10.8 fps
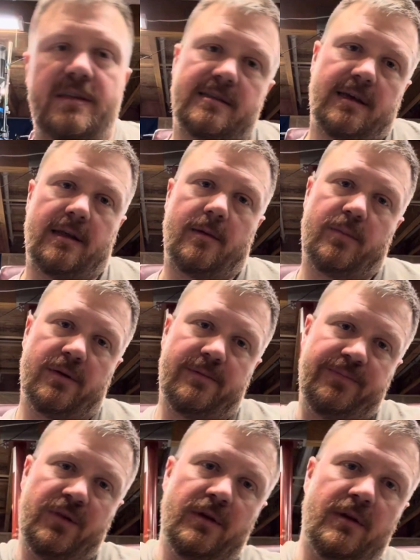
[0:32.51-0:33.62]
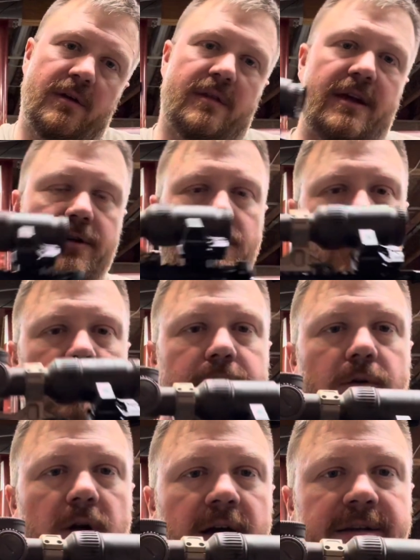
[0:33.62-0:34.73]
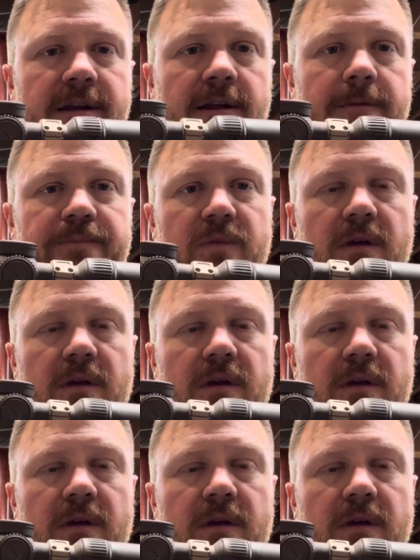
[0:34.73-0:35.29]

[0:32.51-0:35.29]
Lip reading: setup that you're going for on here.